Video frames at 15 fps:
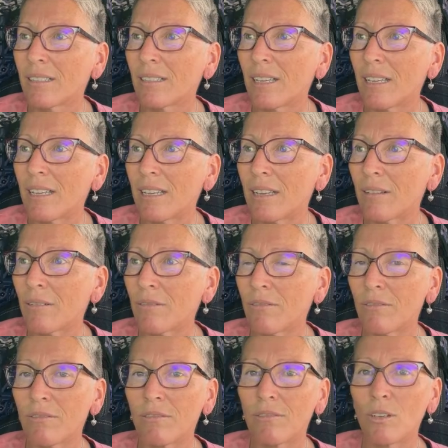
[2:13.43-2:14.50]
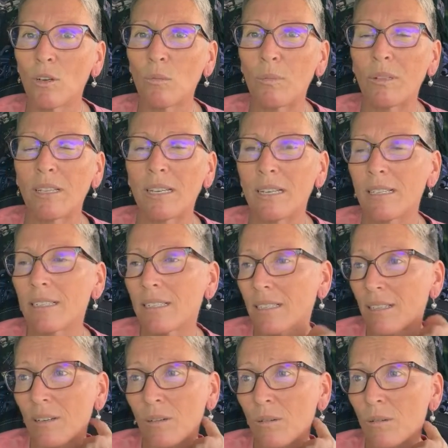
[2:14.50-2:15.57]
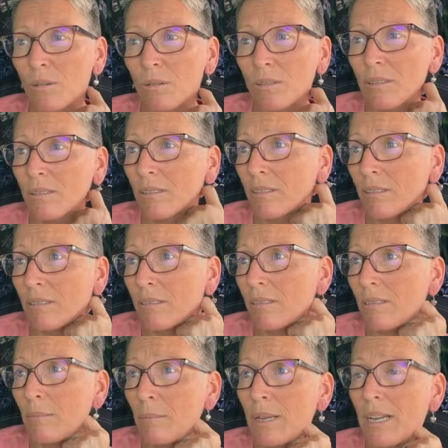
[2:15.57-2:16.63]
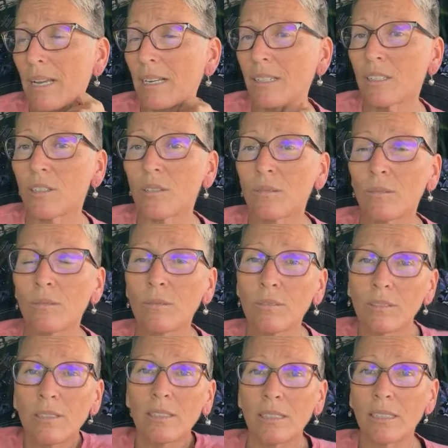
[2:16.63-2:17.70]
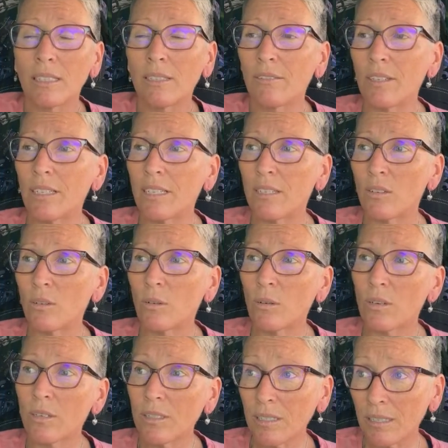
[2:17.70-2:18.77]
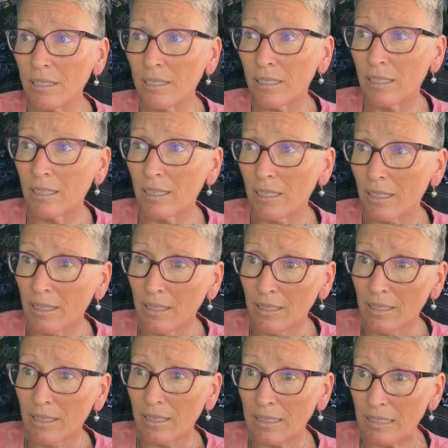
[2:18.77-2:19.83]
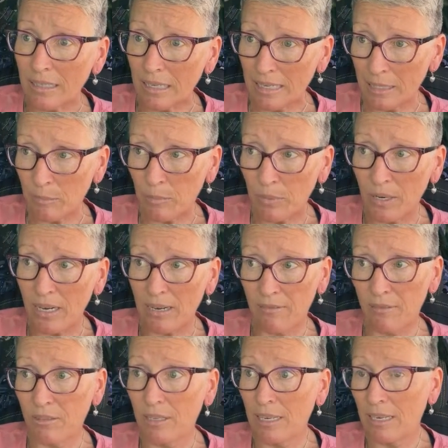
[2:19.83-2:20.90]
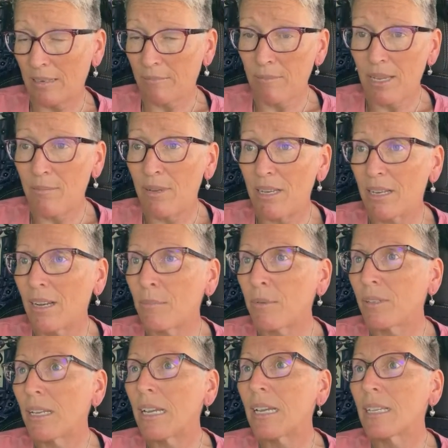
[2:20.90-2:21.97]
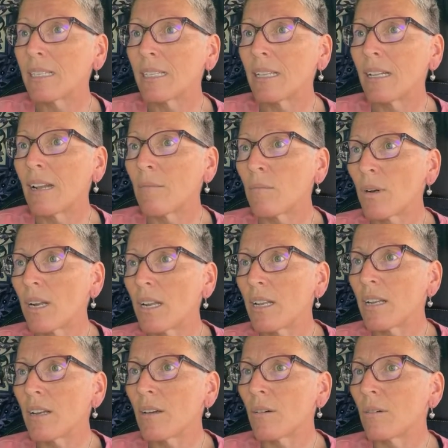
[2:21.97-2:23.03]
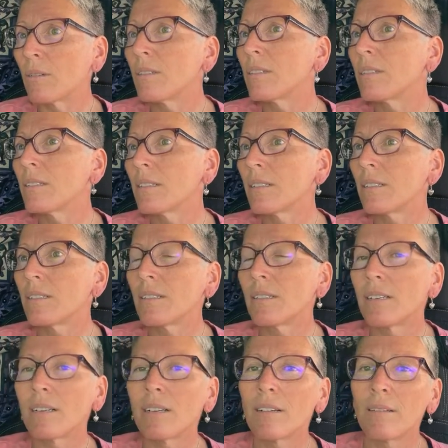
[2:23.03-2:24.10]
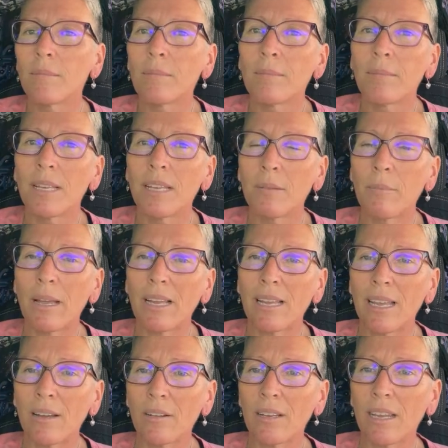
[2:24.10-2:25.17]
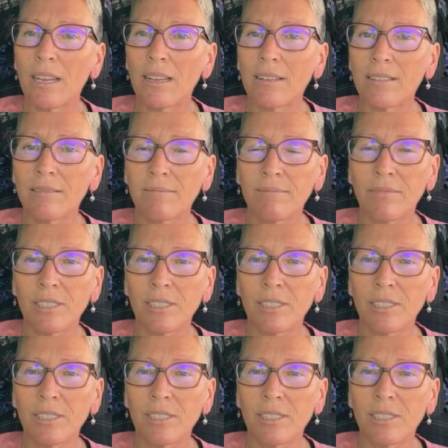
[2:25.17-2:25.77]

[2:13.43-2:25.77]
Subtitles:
I have no plans to go back to living indoors. It's a nice break for like maybe a couple days, and then I'm ready to go head back out again.